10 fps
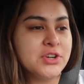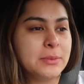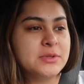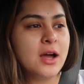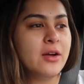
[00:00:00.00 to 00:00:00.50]

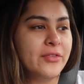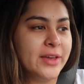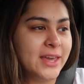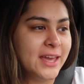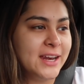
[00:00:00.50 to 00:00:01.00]
Dropped off
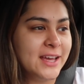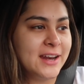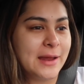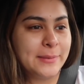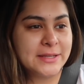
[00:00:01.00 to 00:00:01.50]
at
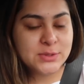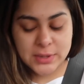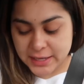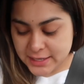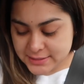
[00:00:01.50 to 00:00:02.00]
Caden at my
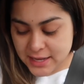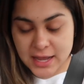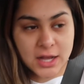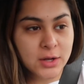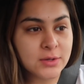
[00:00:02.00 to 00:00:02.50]
suegra's
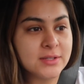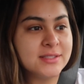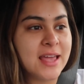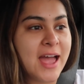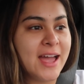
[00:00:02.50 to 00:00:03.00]

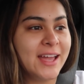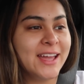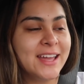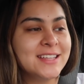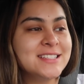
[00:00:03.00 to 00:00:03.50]
house
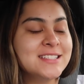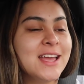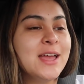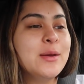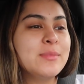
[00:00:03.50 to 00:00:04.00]

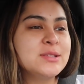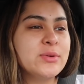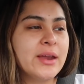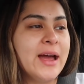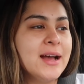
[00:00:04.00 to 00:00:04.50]
and my
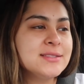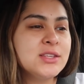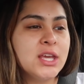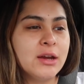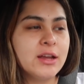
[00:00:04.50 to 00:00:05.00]
suegra has
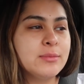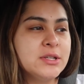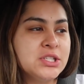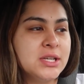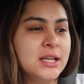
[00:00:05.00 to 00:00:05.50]
a Keurig
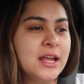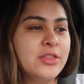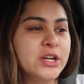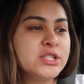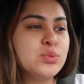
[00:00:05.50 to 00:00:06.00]
machine
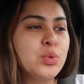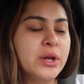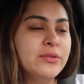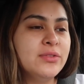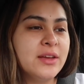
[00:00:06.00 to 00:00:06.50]
and there's
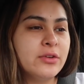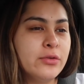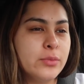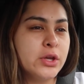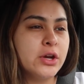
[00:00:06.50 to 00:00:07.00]
one flavor
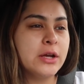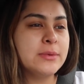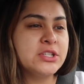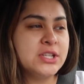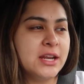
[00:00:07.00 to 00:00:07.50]
from the Keurig
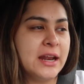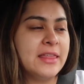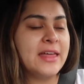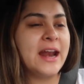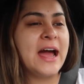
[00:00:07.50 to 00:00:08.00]

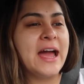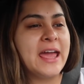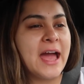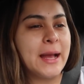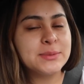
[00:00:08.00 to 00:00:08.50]
machine that
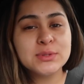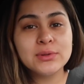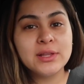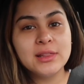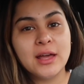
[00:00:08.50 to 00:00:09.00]
I
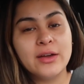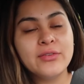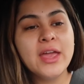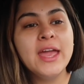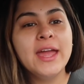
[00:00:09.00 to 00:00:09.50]
absolutely
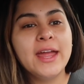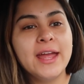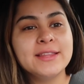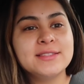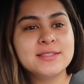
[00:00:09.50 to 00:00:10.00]
love.
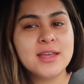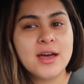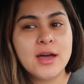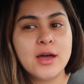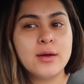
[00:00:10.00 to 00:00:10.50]
It's
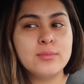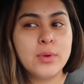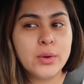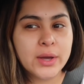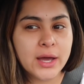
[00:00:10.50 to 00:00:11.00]
the
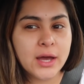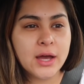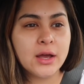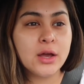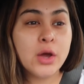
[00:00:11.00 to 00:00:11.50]

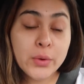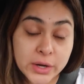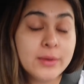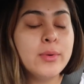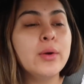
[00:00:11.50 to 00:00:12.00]
mocha,
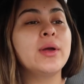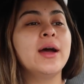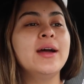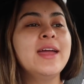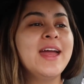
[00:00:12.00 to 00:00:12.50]
coconut
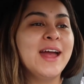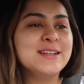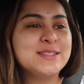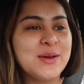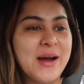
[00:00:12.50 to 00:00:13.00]
mocha.
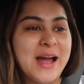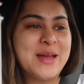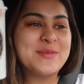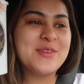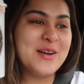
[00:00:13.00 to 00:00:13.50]
And so
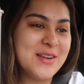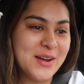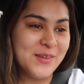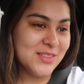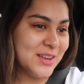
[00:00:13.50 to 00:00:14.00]
I brought
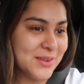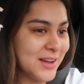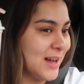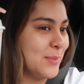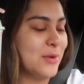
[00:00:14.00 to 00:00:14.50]
my own little
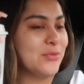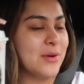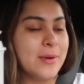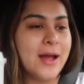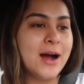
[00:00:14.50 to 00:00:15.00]
cup
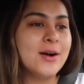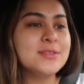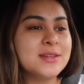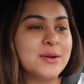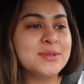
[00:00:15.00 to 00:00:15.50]
from my
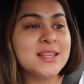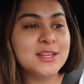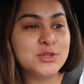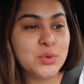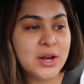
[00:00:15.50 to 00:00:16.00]
house and I was
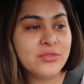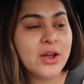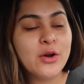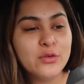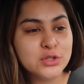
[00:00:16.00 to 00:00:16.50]
like, dude, whenever
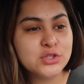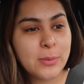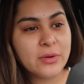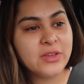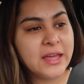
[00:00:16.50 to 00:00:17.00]
I go over to
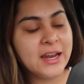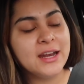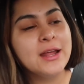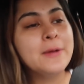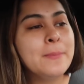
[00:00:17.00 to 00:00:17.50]
drop off
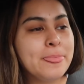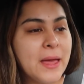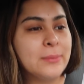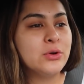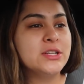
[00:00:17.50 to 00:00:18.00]
Caden,
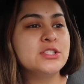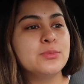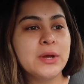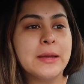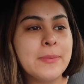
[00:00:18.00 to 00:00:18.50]
I'm going
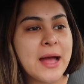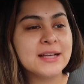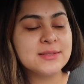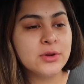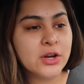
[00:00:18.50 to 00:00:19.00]
to bring
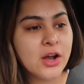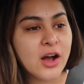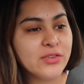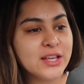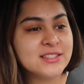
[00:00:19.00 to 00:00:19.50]
back some of her
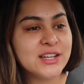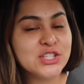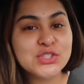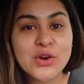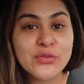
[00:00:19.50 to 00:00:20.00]
coffee because it
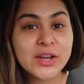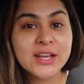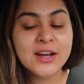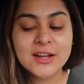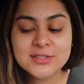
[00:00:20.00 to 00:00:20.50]
is so
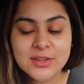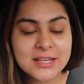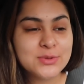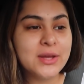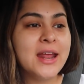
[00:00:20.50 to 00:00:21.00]
freaking good. So
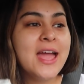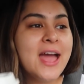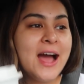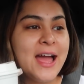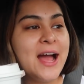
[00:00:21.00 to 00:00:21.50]
that's what
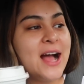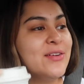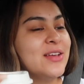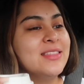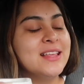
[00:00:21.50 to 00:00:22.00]
I
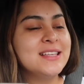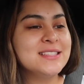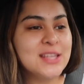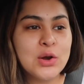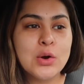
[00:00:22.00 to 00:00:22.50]
have in
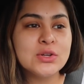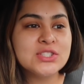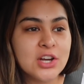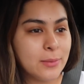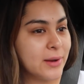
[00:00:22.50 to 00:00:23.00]
this little
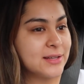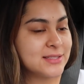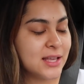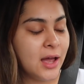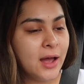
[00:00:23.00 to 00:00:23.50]

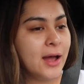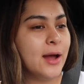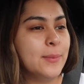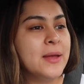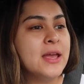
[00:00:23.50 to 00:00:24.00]
Starbucks
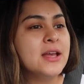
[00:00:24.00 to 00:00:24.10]
cup.